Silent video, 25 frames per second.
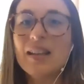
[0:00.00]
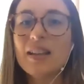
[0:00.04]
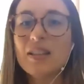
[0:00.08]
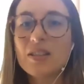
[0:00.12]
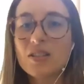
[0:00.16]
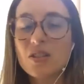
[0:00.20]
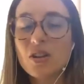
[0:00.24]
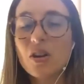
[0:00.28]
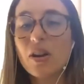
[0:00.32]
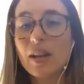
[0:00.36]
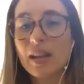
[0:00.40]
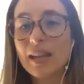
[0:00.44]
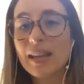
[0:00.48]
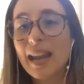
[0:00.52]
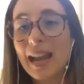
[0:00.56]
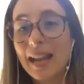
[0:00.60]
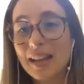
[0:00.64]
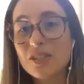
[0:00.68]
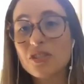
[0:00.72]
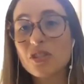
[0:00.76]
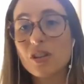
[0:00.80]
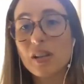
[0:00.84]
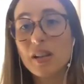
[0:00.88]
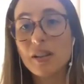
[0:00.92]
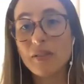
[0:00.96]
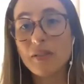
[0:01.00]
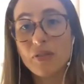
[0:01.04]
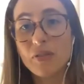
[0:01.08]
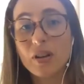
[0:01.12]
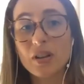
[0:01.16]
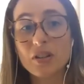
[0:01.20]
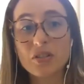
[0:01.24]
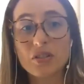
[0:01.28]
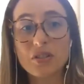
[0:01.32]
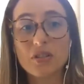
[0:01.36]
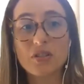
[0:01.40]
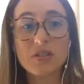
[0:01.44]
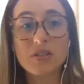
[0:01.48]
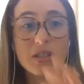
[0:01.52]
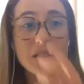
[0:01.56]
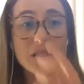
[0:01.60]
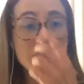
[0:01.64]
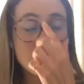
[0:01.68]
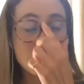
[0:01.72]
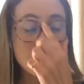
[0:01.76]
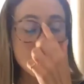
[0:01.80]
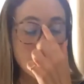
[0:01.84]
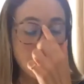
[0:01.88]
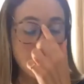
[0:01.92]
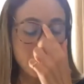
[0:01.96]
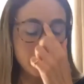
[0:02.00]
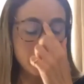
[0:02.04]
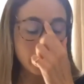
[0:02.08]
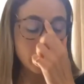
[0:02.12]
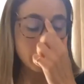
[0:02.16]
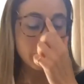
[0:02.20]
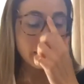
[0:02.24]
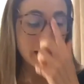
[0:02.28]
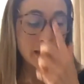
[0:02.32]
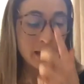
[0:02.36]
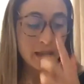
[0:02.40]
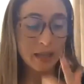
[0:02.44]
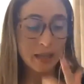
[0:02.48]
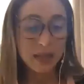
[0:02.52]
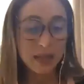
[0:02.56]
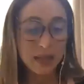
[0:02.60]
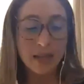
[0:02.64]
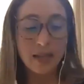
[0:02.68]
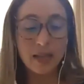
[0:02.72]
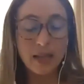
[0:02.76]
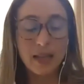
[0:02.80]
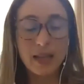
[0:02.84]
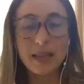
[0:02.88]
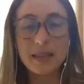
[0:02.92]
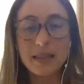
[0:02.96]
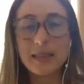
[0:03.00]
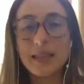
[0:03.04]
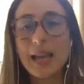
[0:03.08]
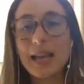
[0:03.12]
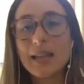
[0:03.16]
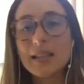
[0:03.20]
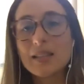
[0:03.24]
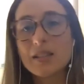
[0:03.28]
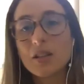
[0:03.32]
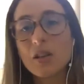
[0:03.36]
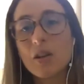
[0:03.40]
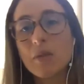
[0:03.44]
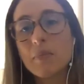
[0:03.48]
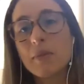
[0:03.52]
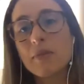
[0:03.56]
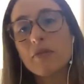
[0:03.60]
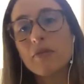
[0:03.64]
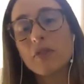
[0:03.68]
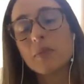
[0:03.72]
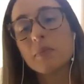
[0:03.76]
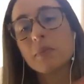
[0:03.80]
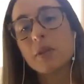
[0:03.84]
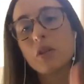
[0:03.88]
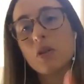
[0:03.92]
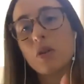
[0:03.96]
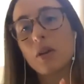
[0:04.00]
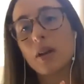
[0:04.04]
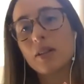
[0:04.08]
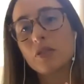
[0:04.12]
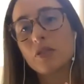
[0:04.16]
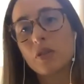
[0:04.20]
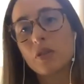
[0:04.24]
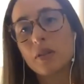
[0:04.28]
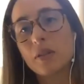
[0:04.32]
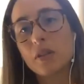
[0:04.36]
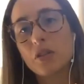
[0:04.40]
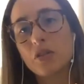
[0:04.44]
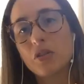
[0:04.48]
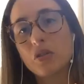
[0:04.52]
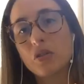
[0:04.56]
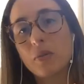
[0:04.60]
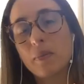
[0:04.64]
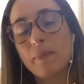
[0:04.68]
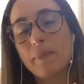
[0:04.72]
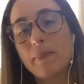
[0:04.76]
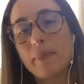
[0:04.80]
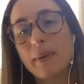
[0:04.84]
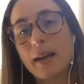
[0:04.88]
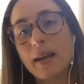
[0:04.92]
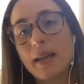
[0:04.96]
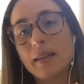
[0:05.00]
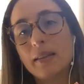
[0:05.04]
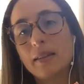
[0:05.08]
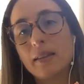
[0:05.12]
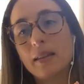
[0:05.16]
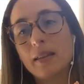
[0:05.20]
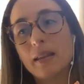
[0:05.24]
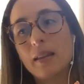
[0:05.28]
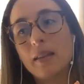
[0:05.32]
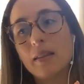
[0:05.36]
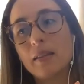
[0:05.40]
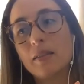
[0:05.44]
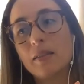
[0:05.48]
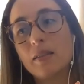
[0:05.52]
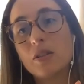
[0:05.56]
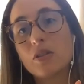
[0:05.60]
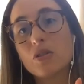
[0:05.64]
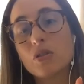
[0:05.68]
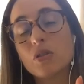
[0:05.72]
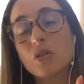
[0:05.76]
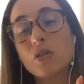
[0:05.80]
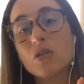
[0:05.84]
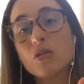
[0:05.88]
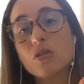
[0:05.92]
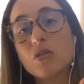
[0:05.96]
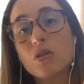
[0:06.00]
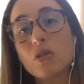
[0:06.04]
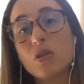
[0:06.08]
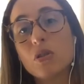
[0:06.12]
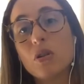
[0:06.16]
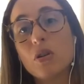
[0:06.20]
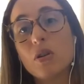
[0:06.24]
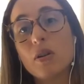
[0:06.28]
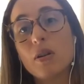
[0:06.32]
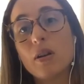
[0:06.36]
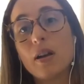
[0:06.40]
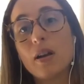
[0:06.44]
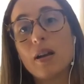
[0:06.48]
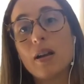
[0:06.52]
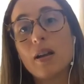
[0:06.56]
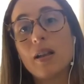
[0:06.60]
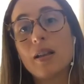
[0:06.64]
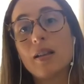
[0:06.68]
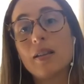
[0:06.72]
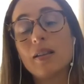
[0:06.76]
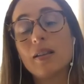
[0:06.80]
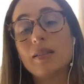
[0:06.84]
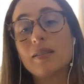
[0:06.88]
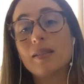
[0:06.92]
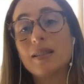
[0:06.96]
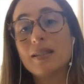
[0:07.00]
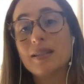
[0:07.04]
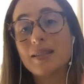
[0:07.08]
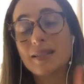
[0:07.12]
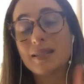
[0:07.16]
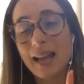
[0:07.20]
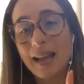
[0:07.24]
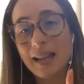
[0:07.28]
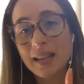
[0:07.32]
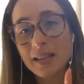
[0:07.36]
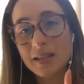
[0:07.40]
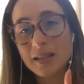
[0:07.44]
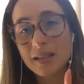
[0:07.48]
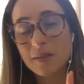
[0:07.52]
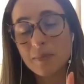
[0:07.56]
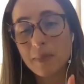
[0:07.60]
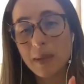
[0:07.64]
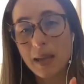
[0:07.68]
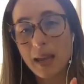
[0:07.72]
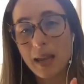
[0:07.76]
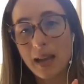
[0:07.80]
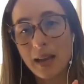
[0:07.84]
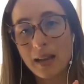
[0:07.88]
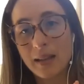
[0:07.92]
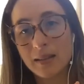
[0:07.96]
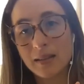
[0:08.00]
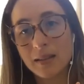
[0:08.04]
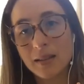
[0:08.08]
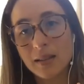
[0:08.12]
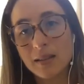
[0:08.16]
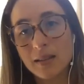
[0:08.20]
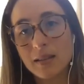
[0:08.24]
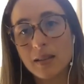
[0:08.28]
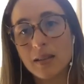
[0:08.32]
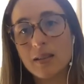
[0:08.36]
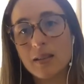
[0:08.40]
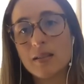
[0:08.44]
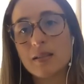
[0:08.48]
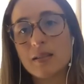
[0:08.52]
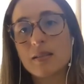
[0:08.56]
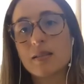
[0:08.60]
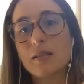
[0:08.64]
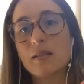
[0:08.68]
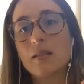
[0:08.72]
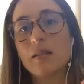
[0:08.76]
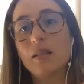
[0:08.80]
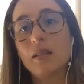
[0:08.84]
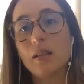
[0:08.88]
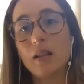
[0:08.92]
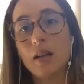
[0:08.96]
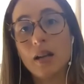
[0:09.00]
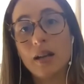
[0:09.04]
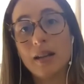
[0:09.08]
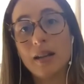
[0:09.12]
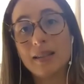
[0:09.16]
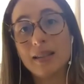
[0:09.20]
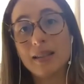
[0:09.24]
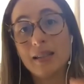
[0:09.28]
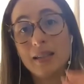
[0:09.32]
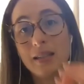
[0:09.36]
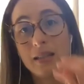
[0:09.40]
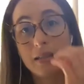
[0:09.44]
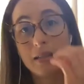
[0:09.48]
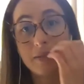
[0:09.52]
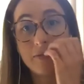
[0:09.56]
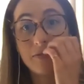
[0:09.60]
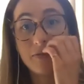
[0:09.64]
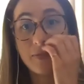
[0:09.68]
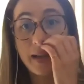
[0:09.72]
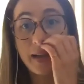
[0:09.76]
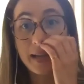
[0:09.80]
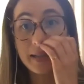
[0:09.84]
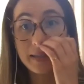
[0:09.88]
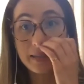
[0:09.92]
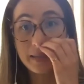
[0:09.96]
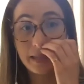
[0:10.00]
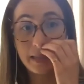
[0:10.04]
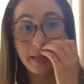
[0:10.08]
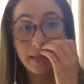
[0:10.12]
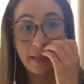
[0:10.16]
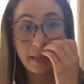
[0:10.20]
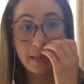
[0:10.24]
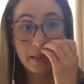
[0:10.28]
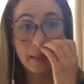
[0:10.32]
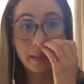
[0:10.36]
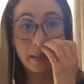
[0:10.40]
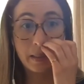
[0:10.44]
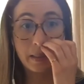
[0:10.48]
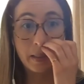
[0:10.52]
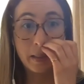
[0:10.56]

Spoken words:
So it actually functions. And so that's coming from the yoga tradition, but there's also the science behind it is a lot, and it's fascinating.